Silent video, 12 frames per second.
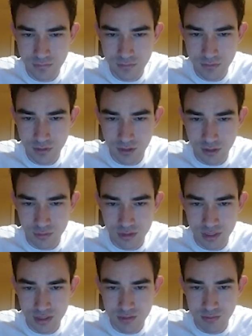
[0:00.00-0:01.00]
Okay, we'll
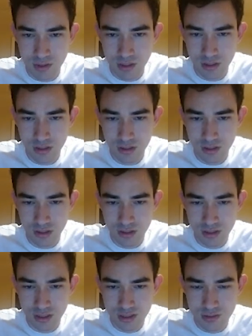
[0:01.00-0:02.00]
take this pawn. I'll
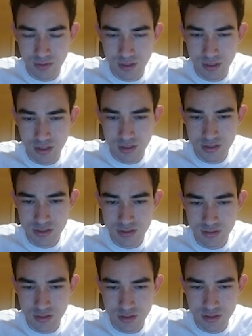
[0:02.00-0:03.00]
take this pawn next.
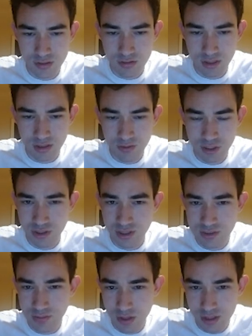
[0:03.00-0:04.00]
Also, not to mention this
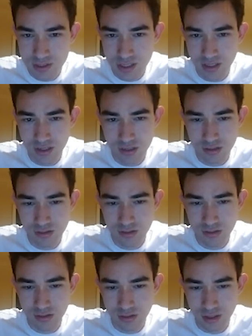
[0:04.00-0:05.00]
pawn is hanging.
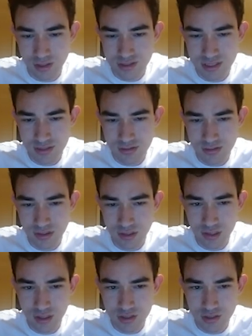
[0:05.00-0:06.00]
Okay, let's...
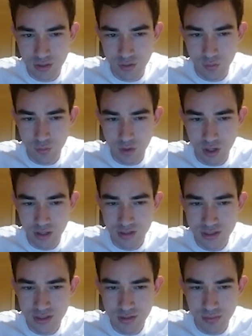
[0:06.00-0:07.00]
So he
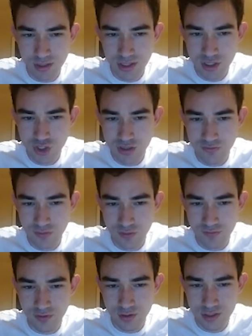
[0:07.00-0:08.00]
wants to play
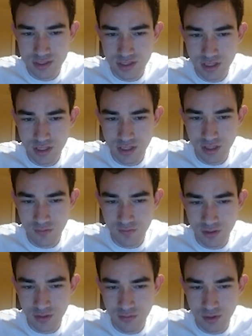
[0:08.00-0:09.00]
g4. Very sneaky of
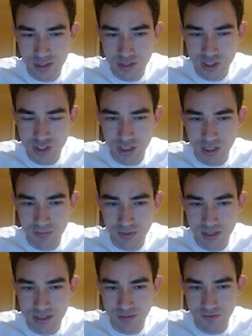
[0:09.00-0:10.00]
him. Let's just stop it,
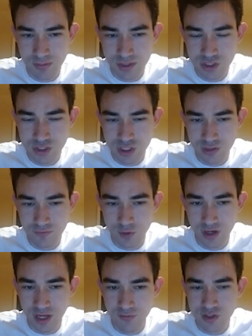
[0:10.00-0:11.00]
because if he plays
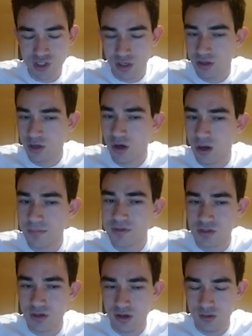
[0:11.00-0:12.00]
g4, I have what's called an en
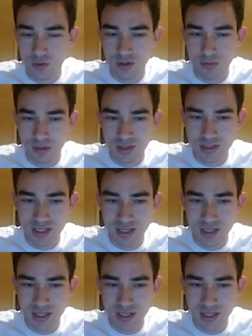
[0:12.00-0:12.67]
passant, where I'm going to take